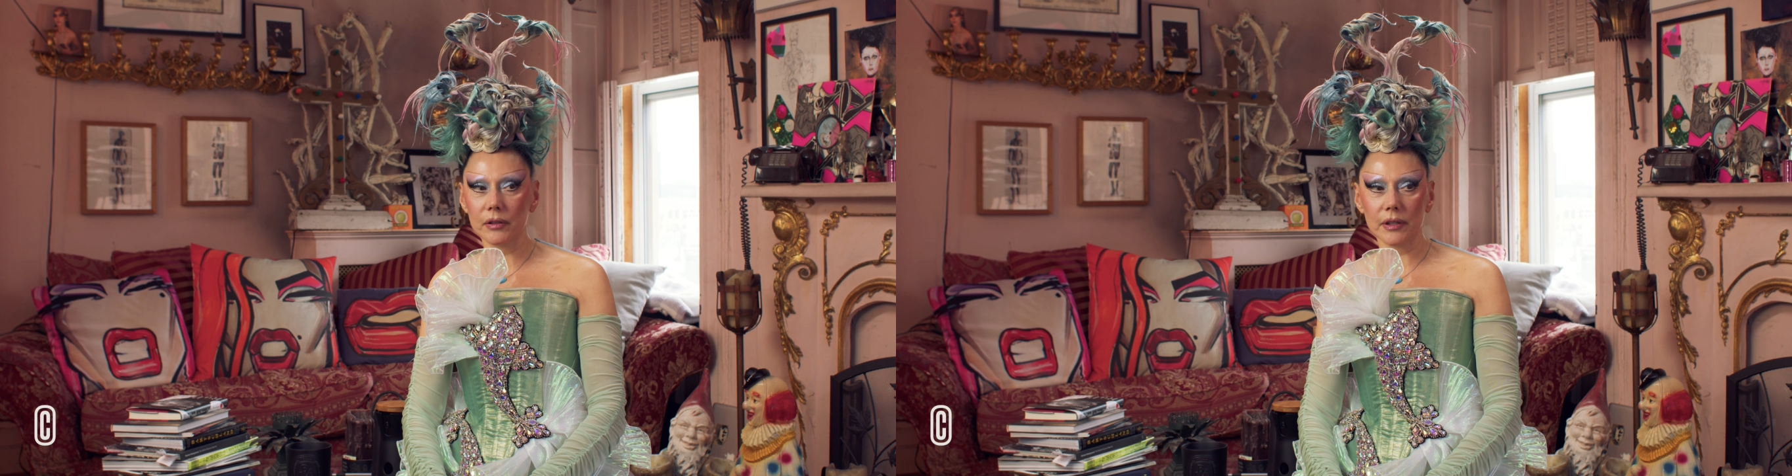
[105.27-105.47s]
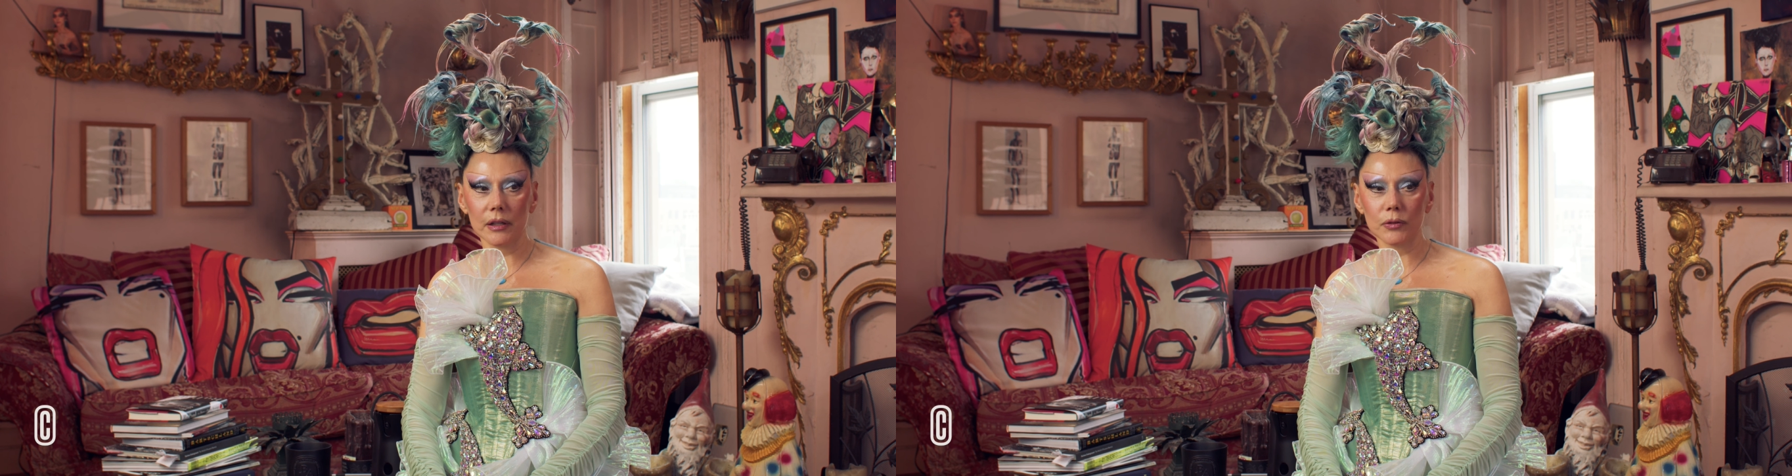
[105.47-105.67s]

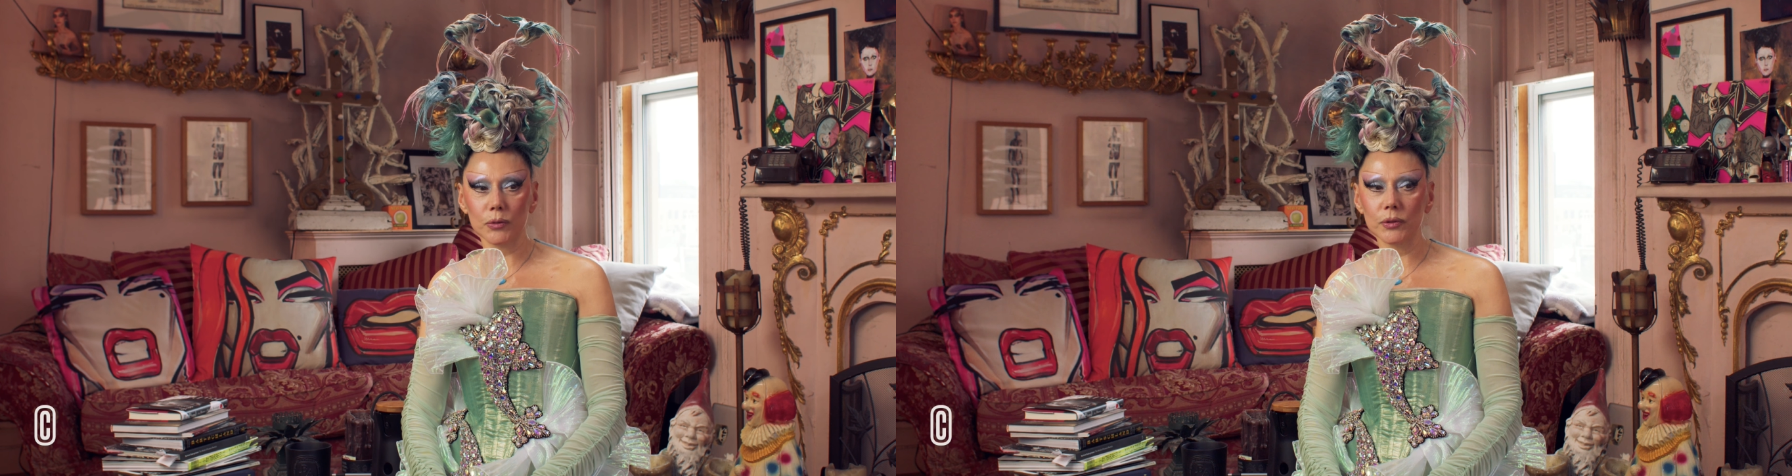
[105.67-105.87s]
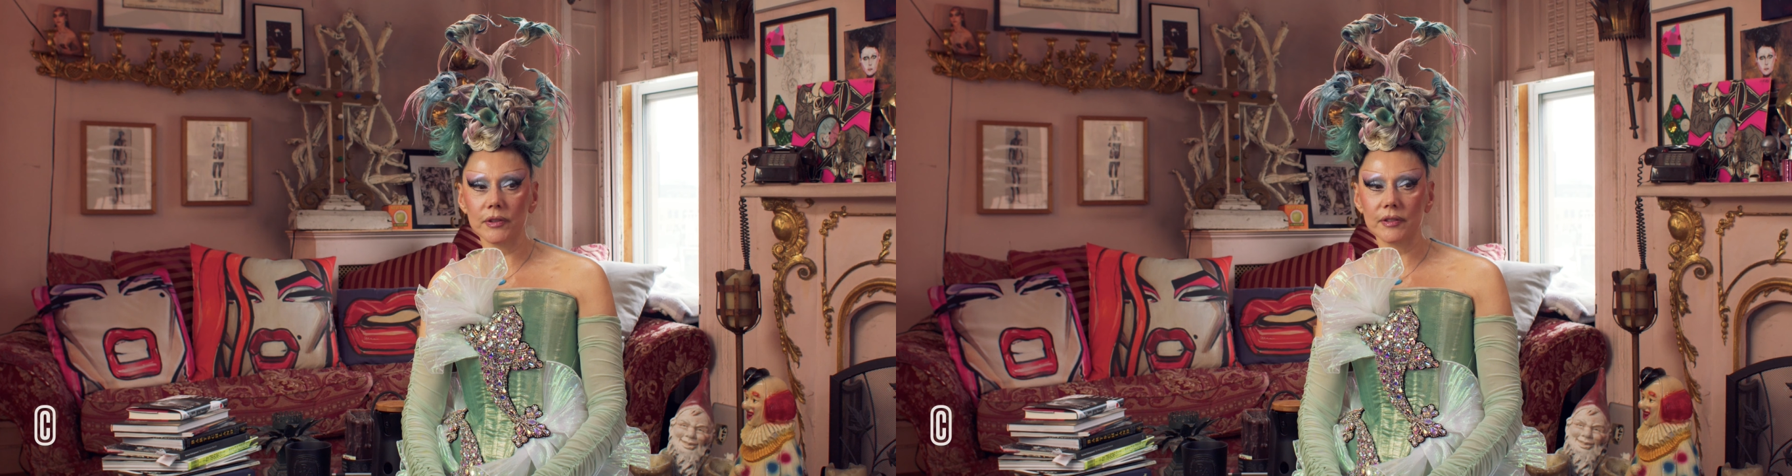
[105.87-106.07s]
Abel
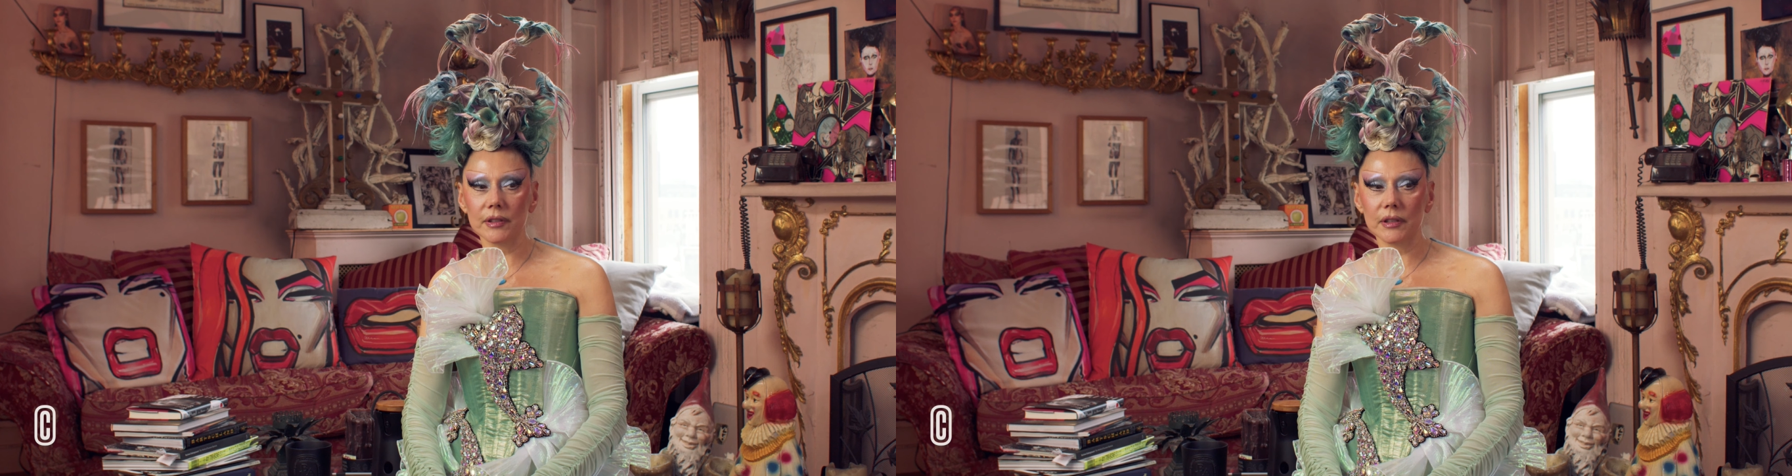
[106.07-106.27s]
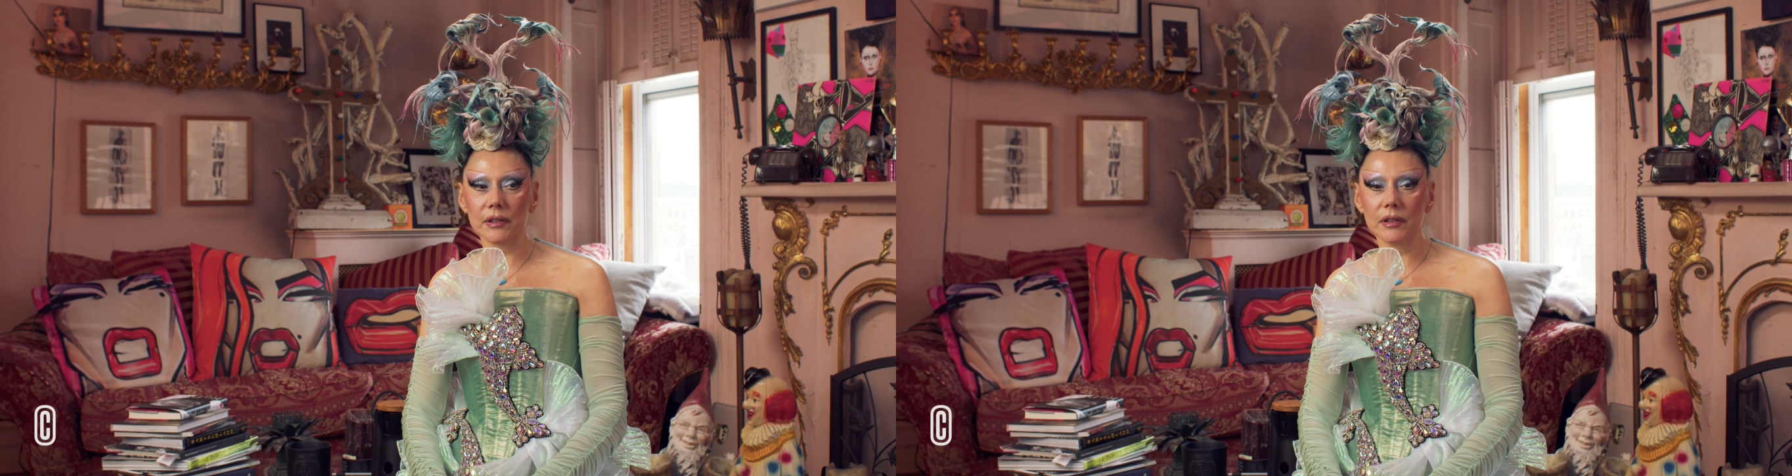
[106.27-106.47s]

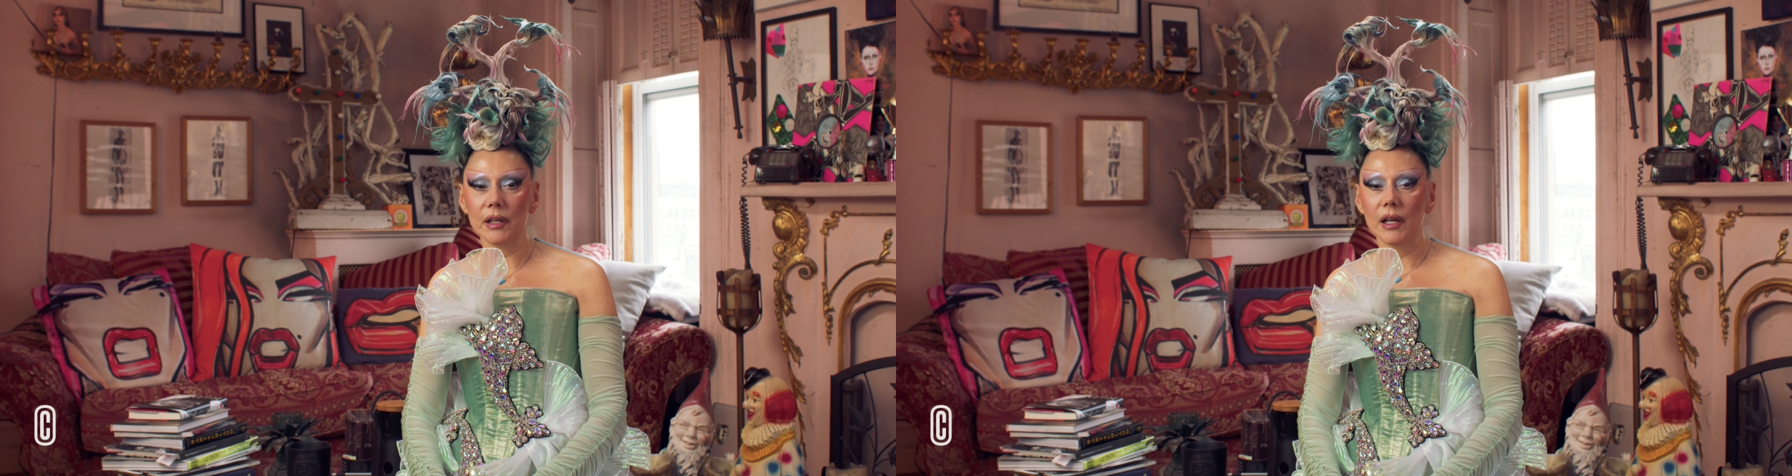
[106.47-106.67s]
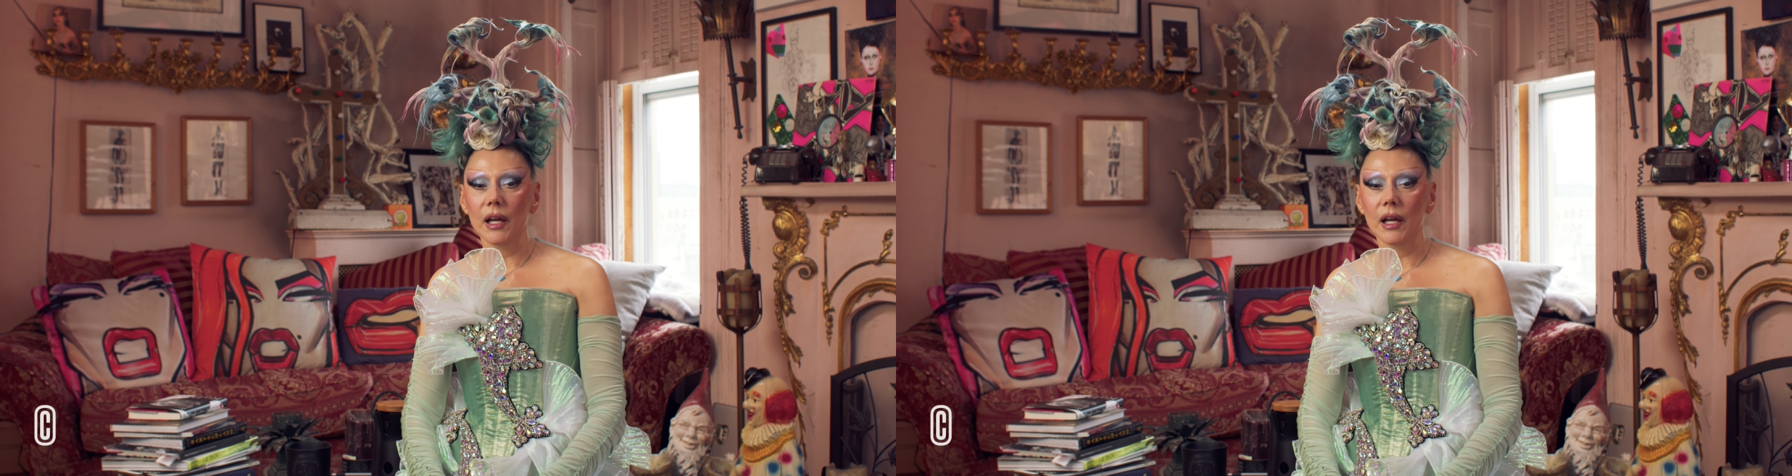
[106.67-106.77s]
Rootstein,